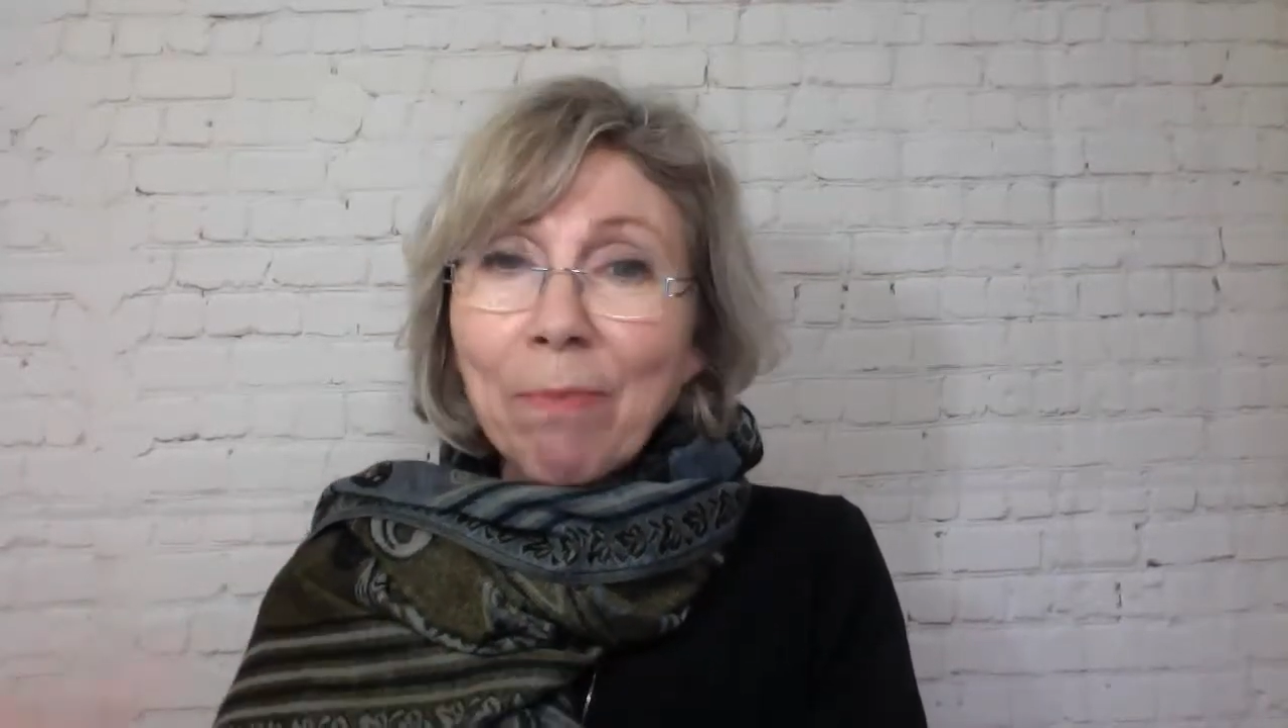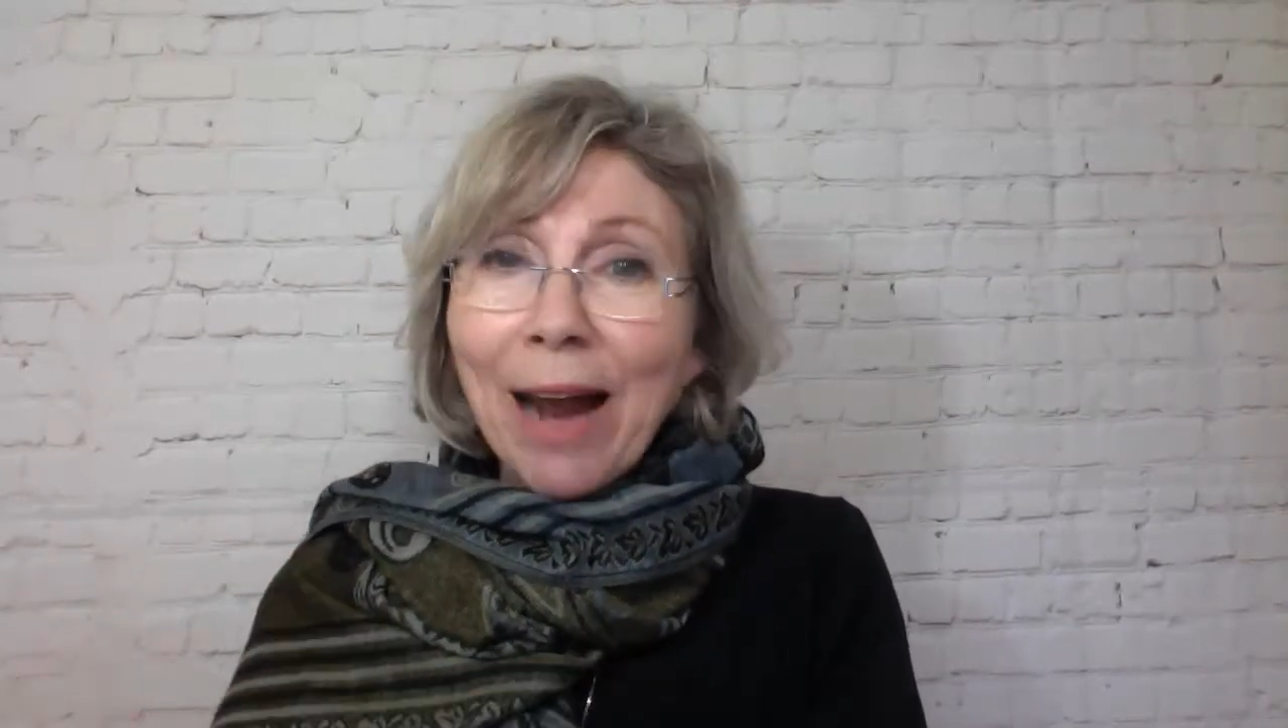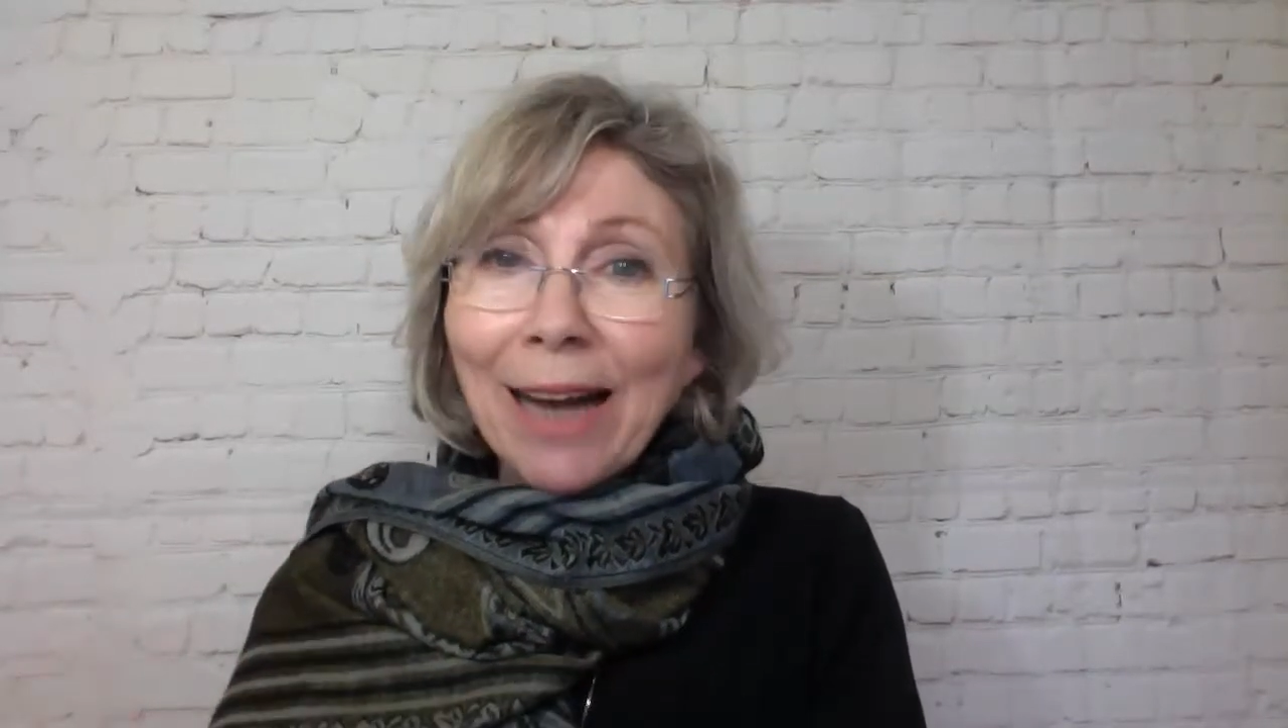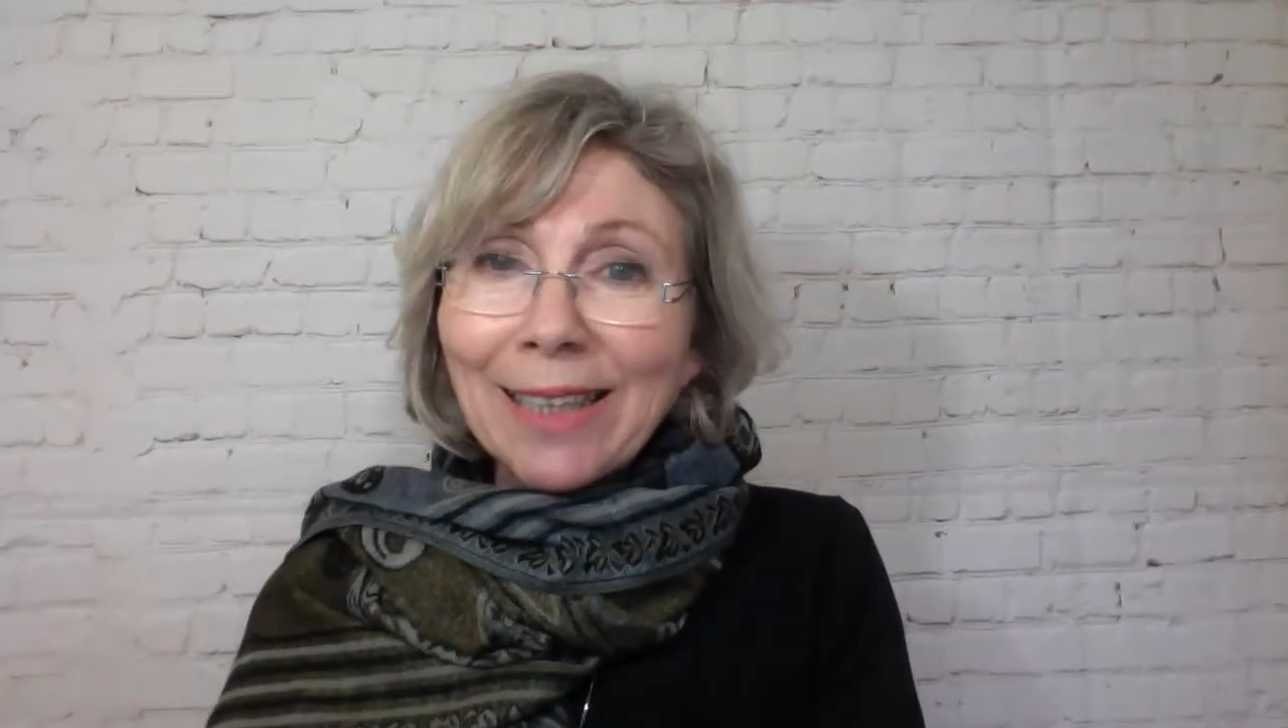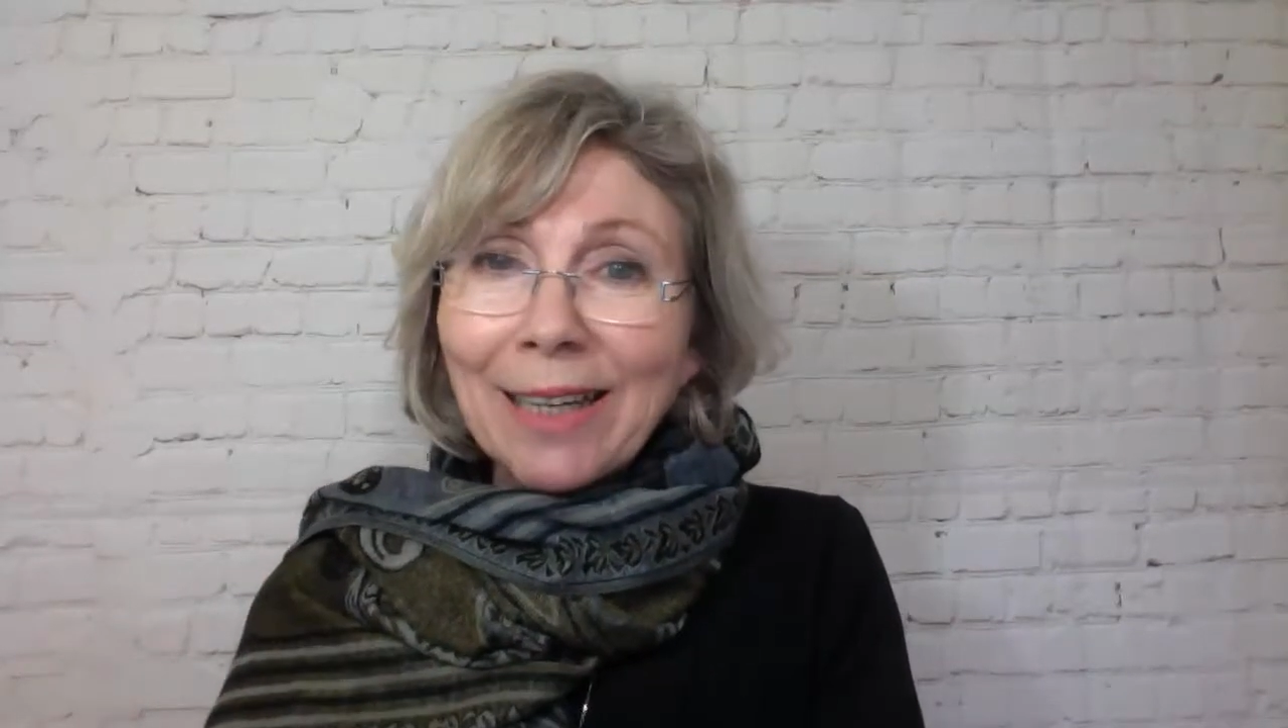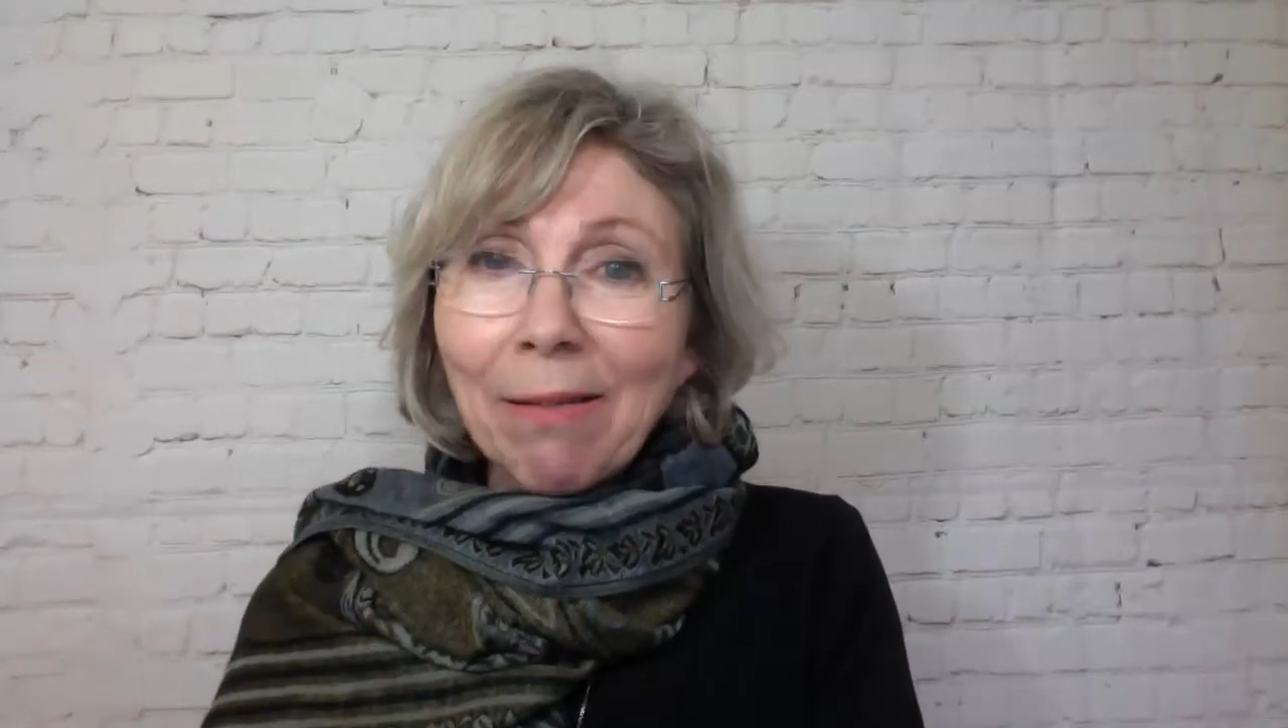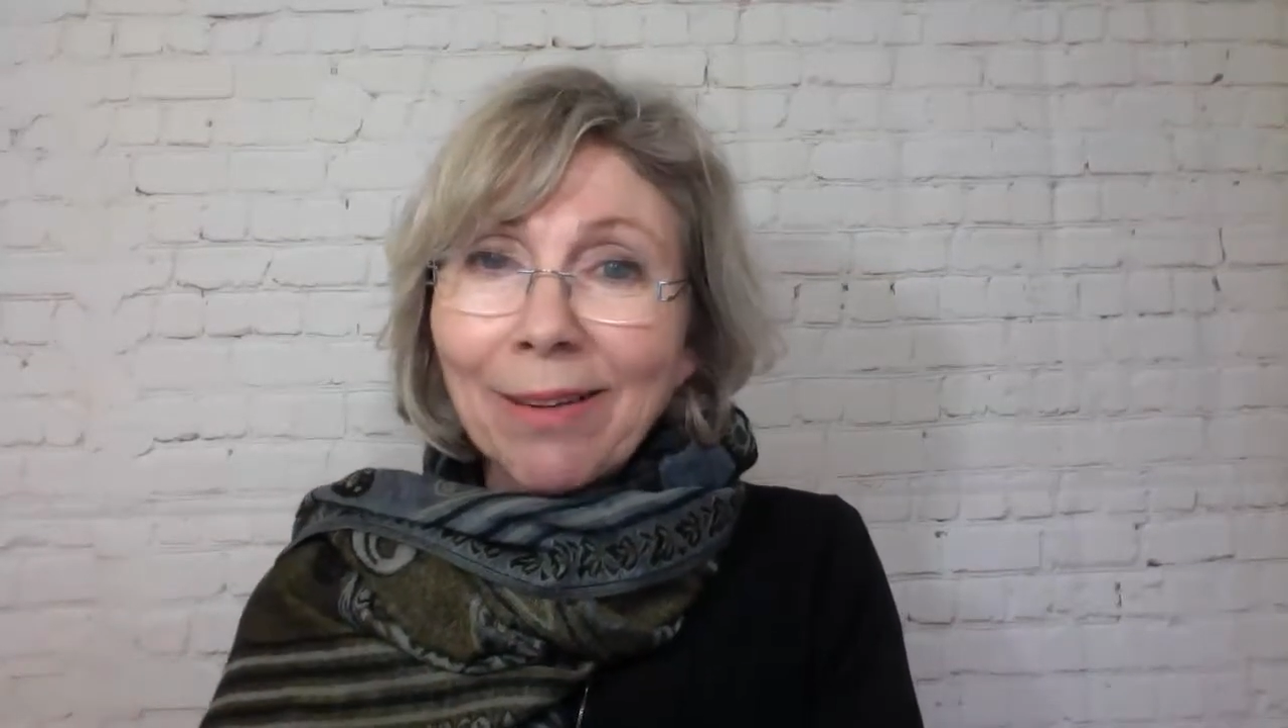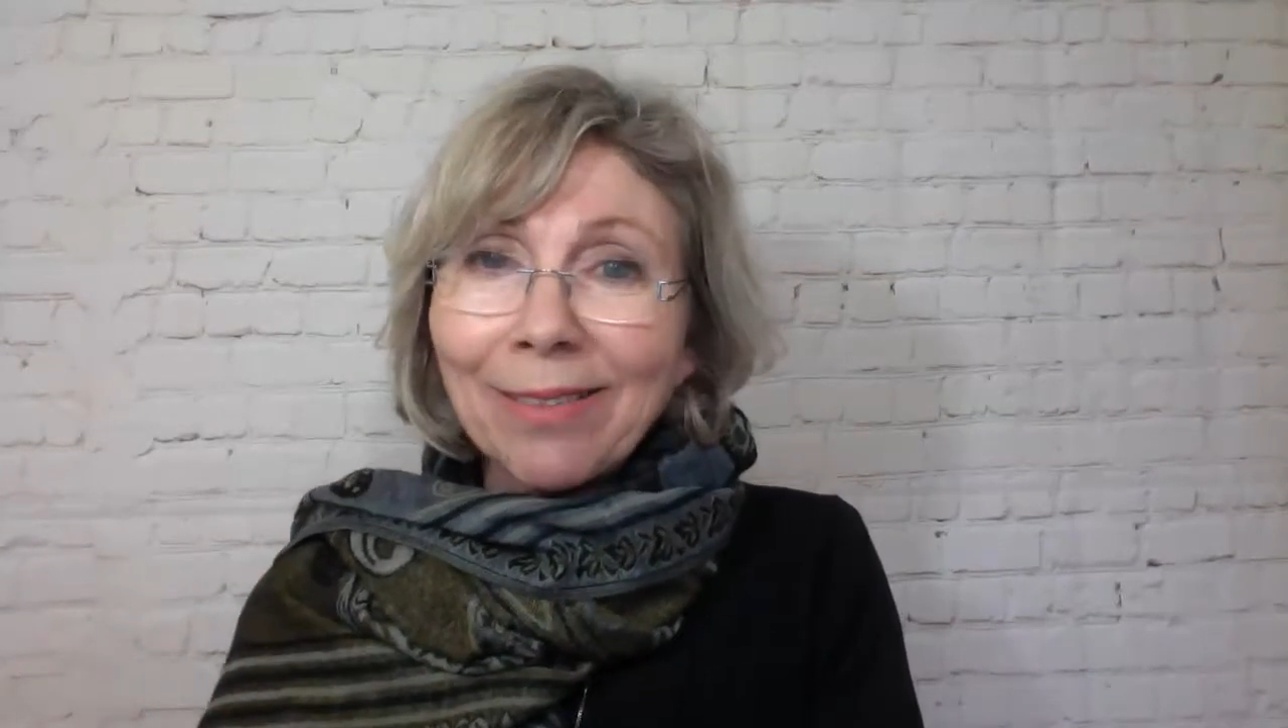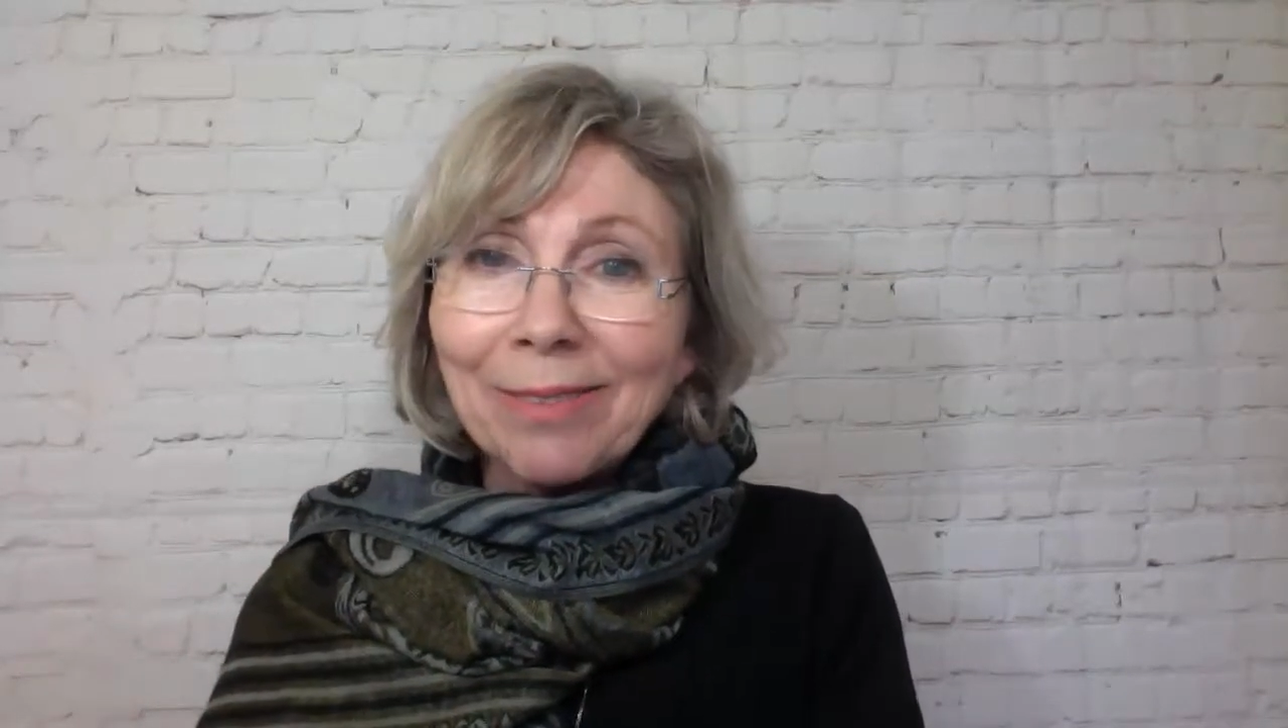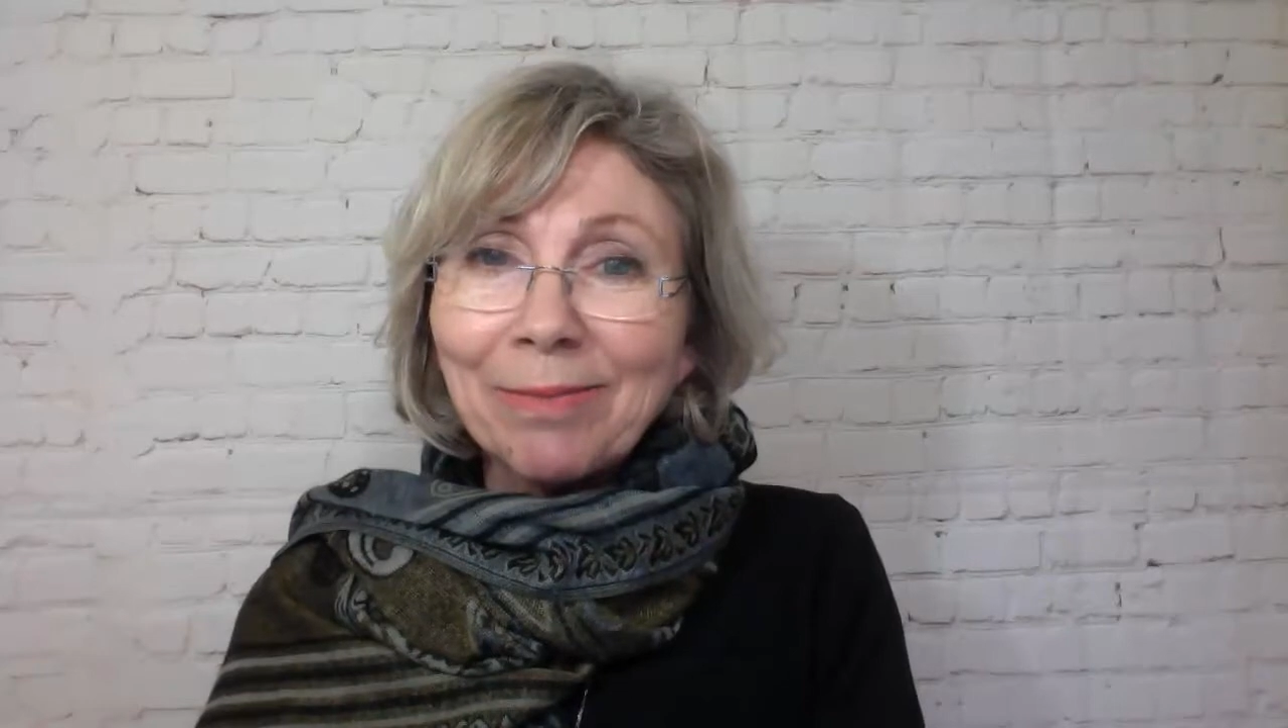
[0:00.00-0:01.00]

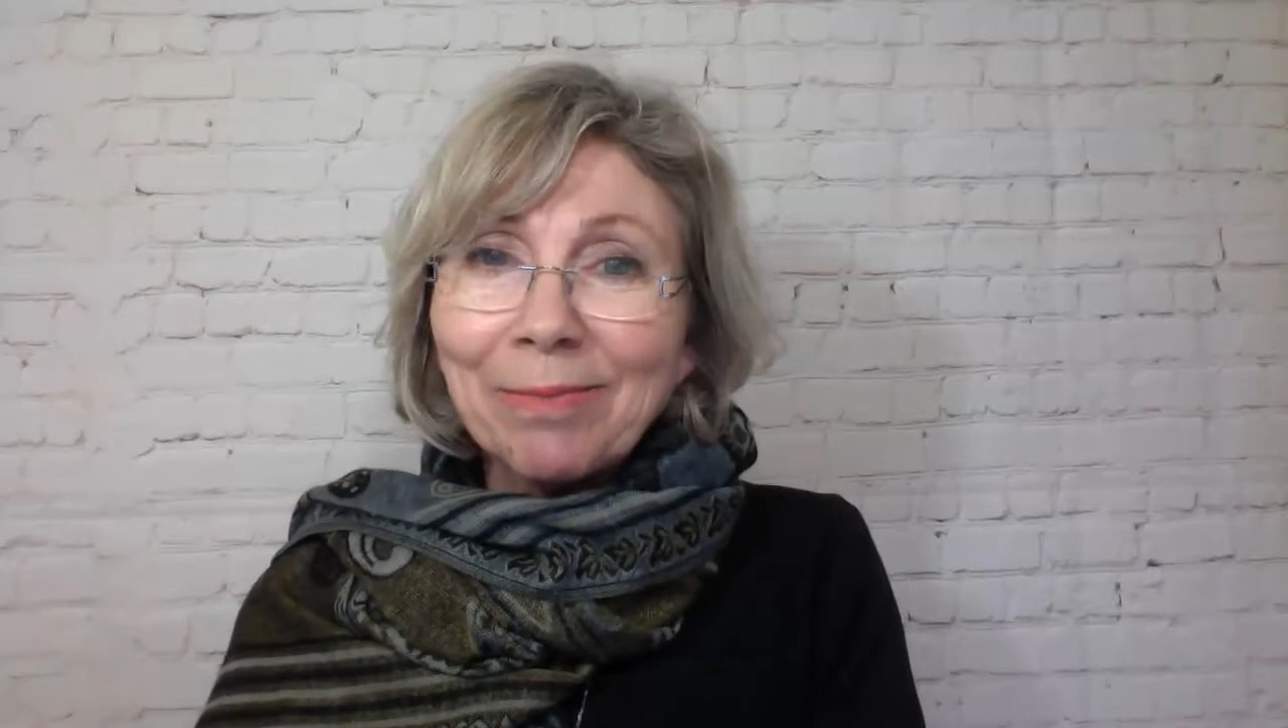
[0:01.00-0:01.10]
practical